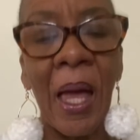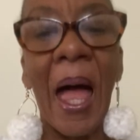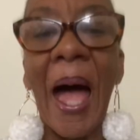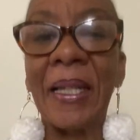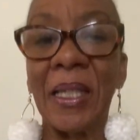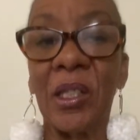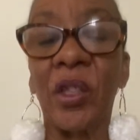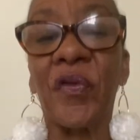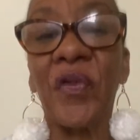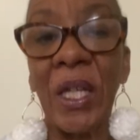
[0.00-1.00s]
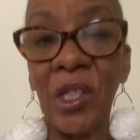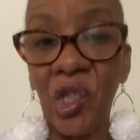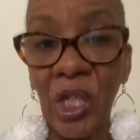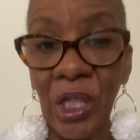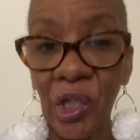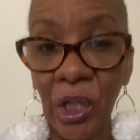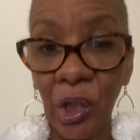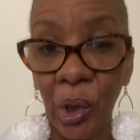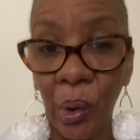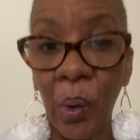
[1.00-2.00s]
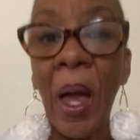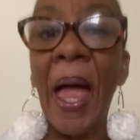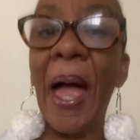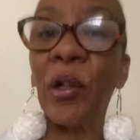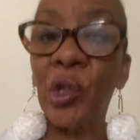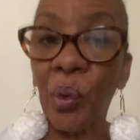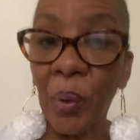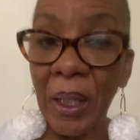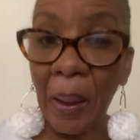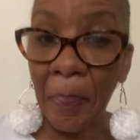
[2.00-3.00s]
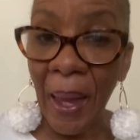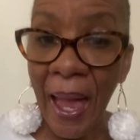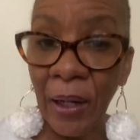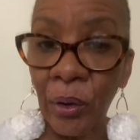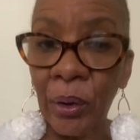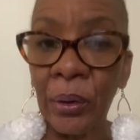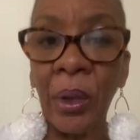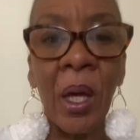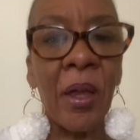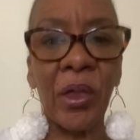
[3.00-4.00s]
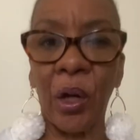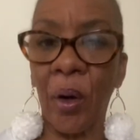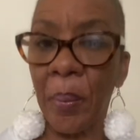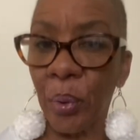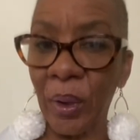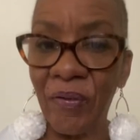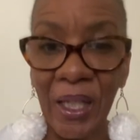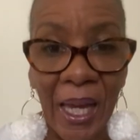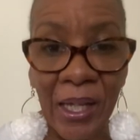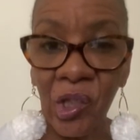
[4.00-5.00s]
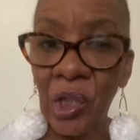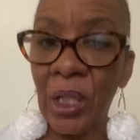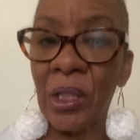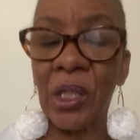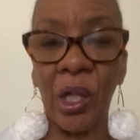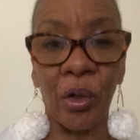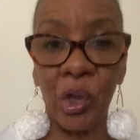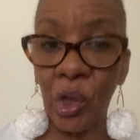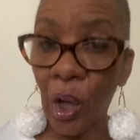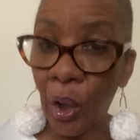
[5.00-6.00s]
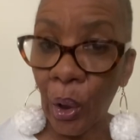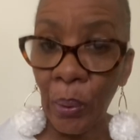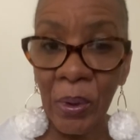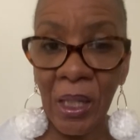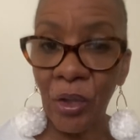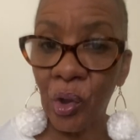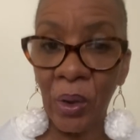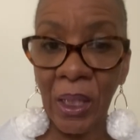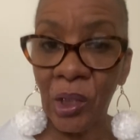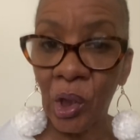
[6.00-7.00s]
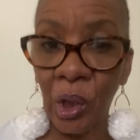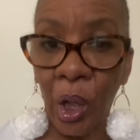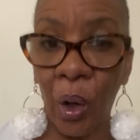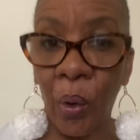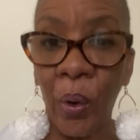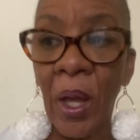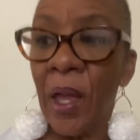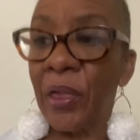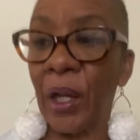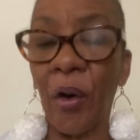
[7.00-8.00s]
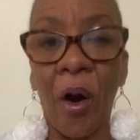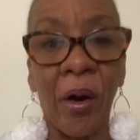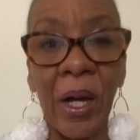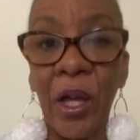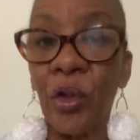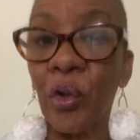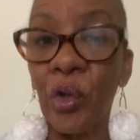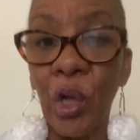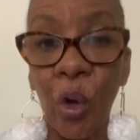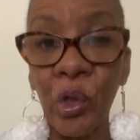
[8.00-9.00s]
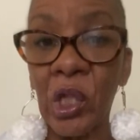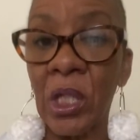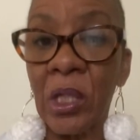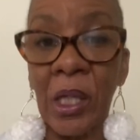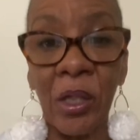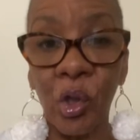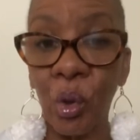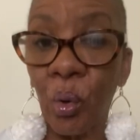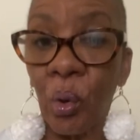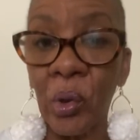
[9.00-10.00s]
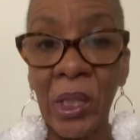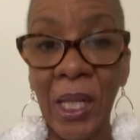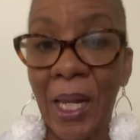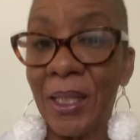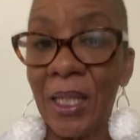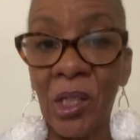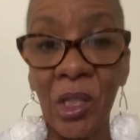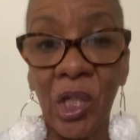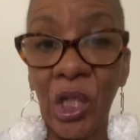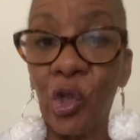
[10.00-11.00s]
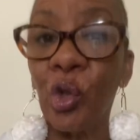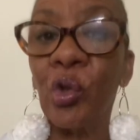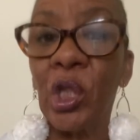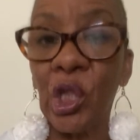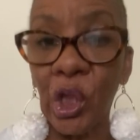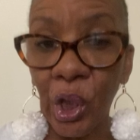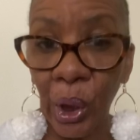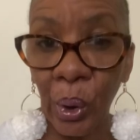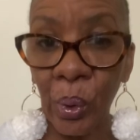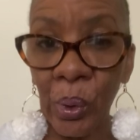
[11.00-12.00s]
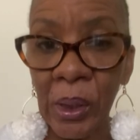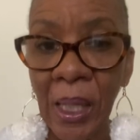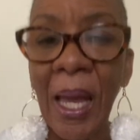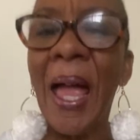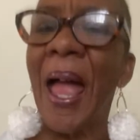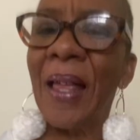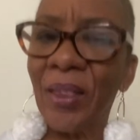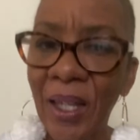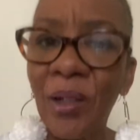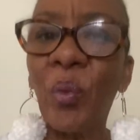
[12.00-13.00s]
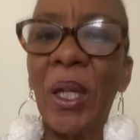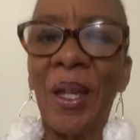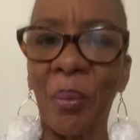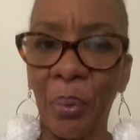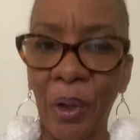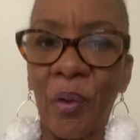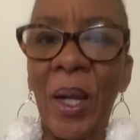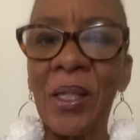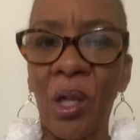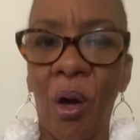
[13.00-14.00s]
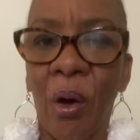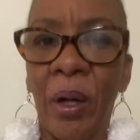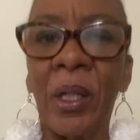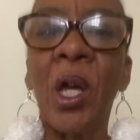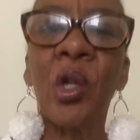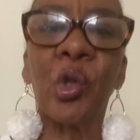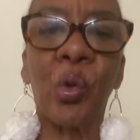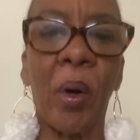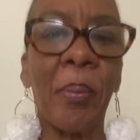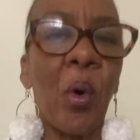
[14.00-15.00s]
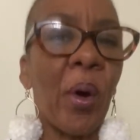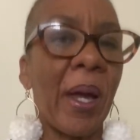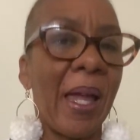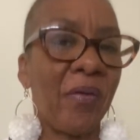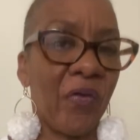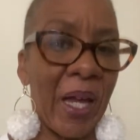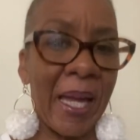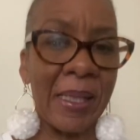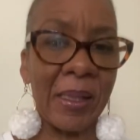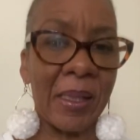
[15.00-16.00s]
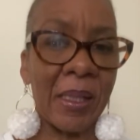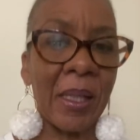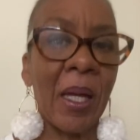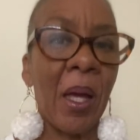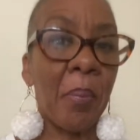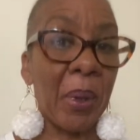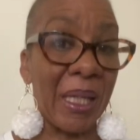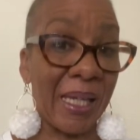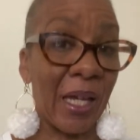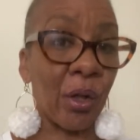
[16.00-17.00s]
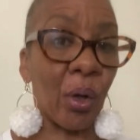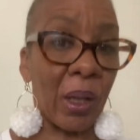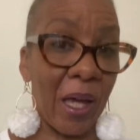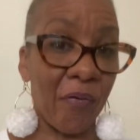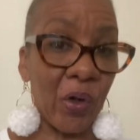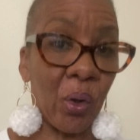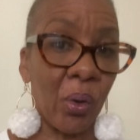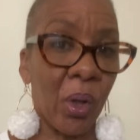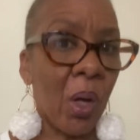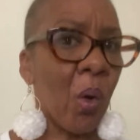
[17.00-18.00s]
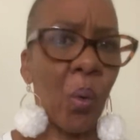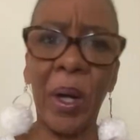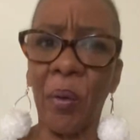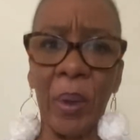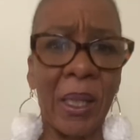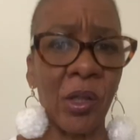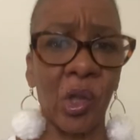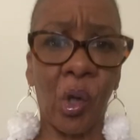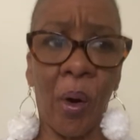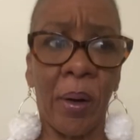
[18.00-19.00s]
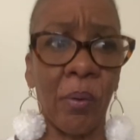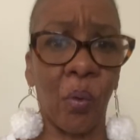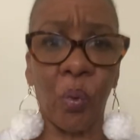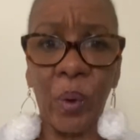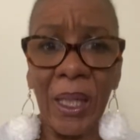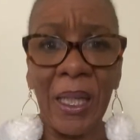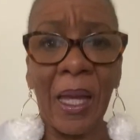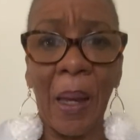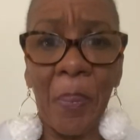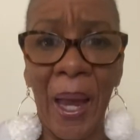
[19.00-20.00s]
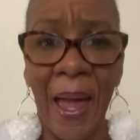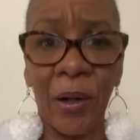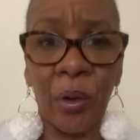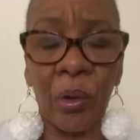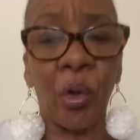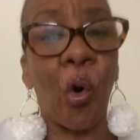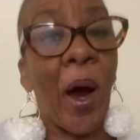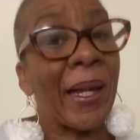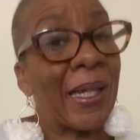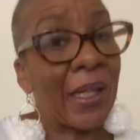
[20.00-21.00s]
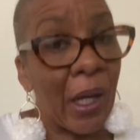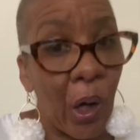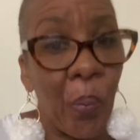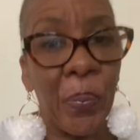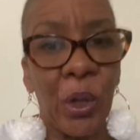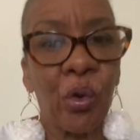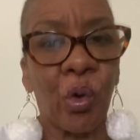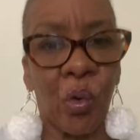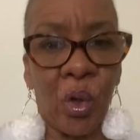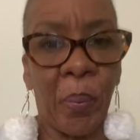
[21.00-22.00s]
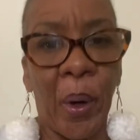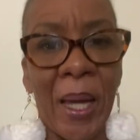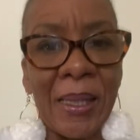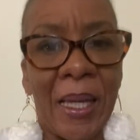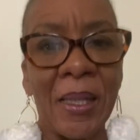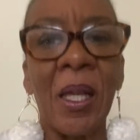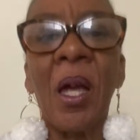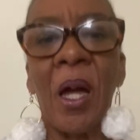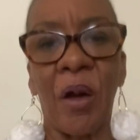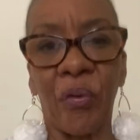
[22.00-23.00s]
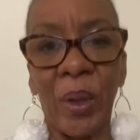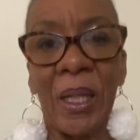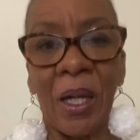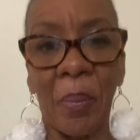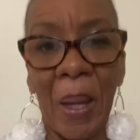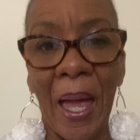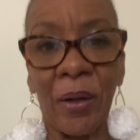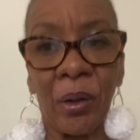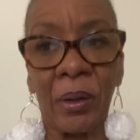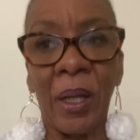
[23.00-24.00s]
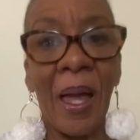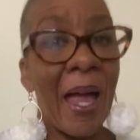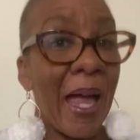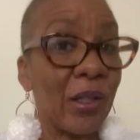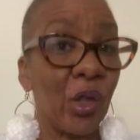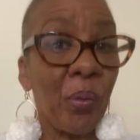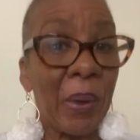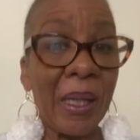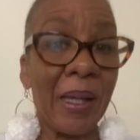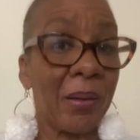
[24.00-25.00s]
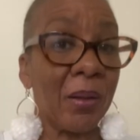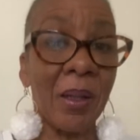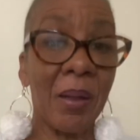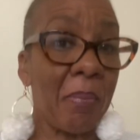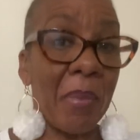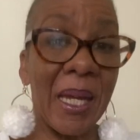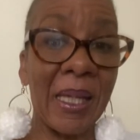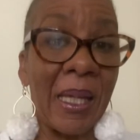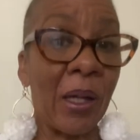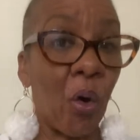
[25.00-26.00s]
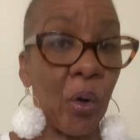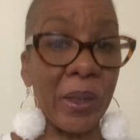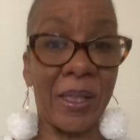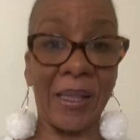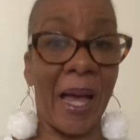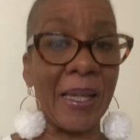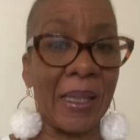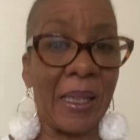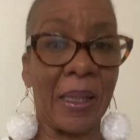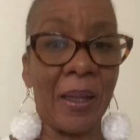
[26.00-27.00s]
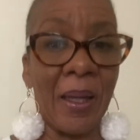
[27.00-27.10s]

I need to finish teaching you how to read a pattern. There are abbreviations. There's terms that you need to know. There are other notions and tools that I need to teach you to use. And then we can progress on to a more advanced beginner level where we can start reading a pattern, or I can help you through the process of reading a pattern and you begin making or designing